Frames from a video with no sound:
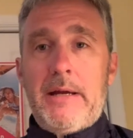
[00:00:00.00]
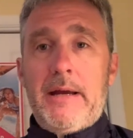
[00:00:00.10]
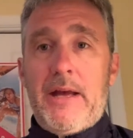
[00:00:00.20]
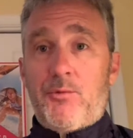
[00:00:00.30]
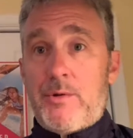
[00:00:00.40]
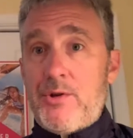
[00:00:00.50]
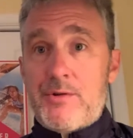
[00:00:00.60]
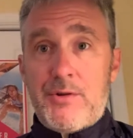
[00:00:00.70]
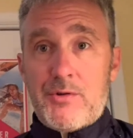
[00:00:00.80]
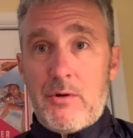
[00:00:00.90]
As we
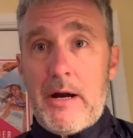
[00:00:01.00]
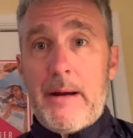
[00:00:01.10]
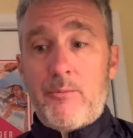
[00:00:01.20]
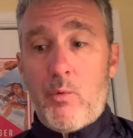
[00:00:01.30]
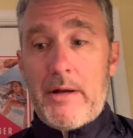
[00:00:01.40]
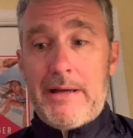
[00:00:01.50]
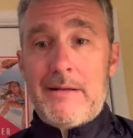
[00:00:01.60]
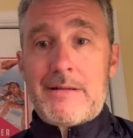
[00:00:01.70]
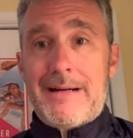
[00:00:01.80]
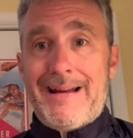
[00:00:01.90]
just described what
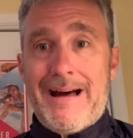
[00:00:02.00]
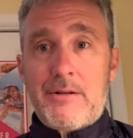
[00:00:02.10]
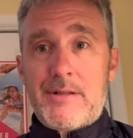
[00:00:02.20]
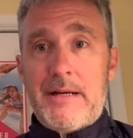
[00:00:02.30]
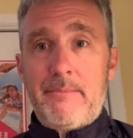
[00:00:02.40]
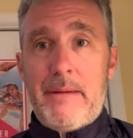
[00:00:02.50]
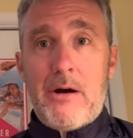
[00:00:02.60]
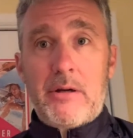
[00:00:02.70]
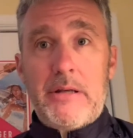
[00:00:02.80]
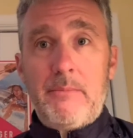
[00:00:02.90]
inside, outside, and
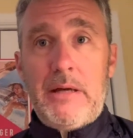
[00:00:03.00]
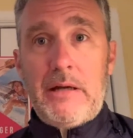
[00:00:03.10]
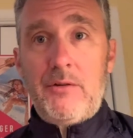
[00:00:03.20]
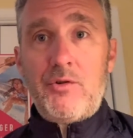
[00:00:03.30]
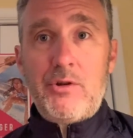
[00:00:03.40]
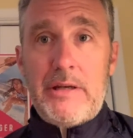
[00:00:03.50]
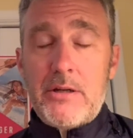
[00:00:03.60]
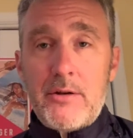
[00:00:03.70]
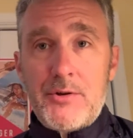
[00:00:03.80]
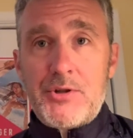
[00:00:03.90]
balcony means, you need
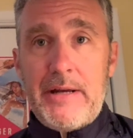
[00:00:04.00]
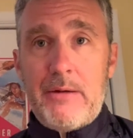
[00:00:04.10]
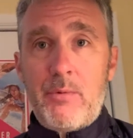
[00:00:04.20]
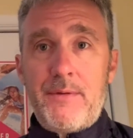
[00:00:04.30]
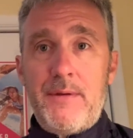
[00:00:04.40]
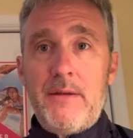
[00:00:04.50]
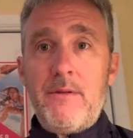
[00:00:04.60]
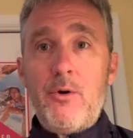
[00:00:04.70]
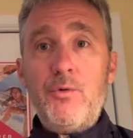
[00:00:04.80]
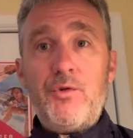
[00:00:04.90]
to understand within
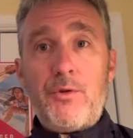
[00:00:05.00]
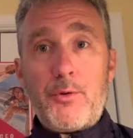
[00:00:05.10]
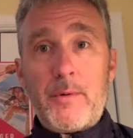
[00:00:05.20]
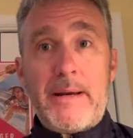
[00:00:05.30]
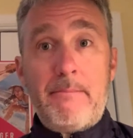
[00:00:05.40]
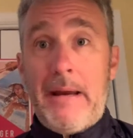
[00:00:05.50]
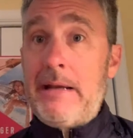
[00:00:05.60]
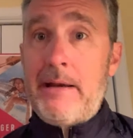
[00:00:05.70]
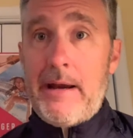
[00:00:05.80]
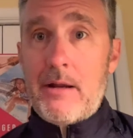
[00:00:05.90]
those three
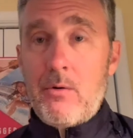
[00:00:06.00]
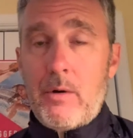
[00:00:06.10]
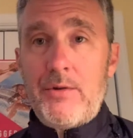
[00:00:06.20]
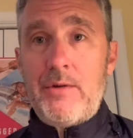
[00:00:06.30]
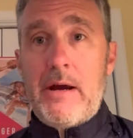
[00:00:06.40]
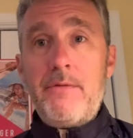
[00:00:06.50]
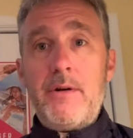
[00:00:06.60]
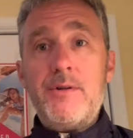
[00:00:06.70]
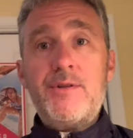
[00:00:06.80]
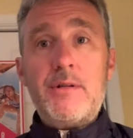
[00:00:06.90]
main categories, now
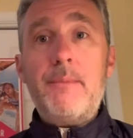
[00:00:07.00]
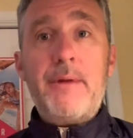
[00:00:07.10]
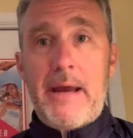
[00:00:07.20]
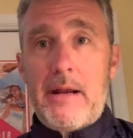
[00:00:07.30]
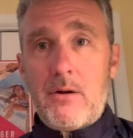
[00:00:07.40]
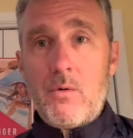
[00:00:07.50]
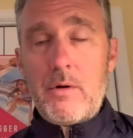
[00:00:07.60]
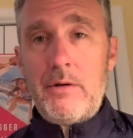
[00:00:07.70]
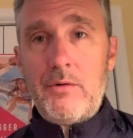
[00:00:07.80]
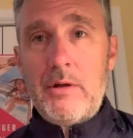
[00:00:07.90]
there's
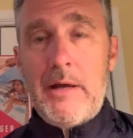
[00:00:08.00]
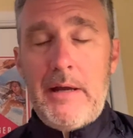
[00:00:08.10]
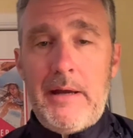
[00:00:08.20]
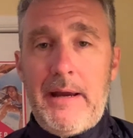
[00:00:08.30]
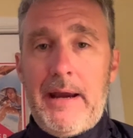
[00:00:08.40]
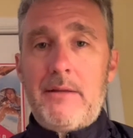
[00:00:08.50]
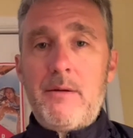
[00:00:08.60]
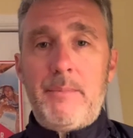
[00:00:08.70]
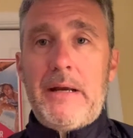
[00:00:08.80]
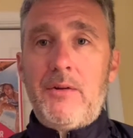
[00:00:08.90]
subcategories. And the
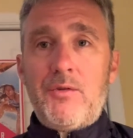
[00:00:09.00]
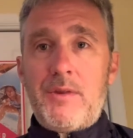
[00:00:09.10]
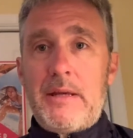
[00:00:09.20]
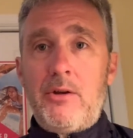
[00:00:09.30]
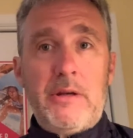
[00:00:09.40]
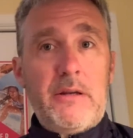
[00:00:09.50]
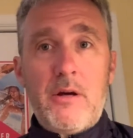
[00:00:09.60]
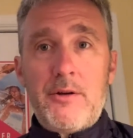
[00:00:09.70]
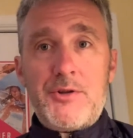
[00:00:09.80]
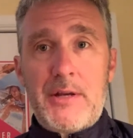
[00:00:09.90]
biggest thing you need to
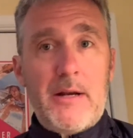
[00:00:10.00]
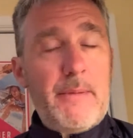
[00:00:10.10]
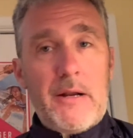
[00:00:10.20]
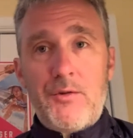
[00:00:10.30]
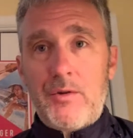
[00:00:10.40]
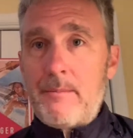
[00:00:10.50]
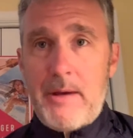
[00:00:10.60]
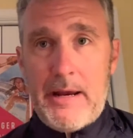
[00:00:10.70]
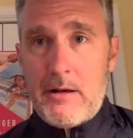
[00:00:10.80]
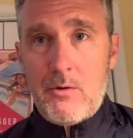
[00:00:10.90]
understand about a
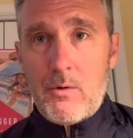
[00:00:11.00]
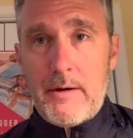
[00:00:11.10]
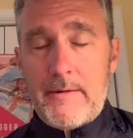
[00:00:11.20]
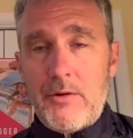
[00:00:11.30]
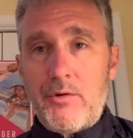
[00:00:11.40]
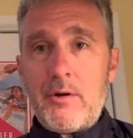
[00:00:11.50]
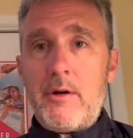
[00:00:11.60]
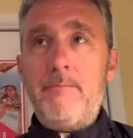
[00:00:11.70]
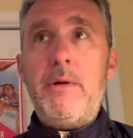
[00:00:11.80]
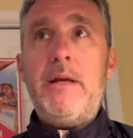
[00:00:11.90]
subcategory, because there
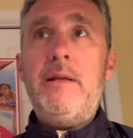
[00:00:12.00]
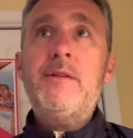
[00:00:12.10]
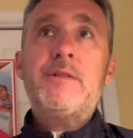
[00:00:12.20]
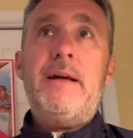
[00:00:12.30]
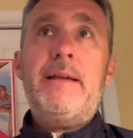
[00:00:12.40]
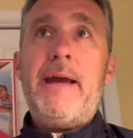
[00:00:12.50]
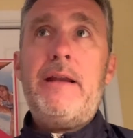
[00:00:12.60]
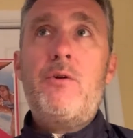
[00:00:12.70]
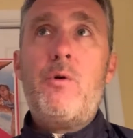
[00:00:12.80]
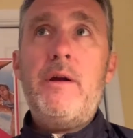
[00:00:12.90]
could be an inside
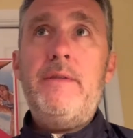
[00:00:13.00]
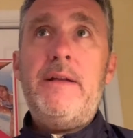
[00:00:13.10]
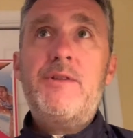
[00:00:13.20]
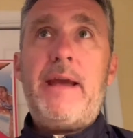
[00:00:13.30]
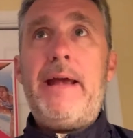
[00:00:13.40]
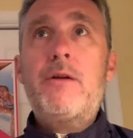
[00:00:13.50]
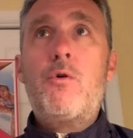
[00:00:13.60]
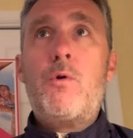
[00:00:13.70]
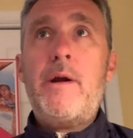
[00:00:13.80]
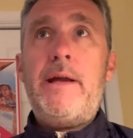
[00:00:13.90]
category that's
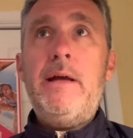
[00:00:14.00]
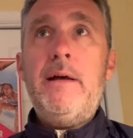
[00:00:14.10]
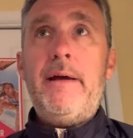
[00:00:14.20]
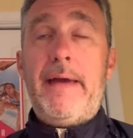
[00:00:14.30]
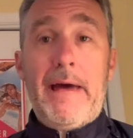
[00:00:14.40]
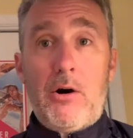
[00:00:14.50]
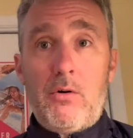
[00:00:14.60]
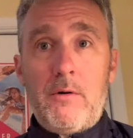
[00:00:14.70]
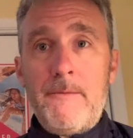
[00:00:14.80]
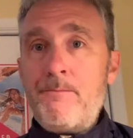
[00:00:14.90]
category L,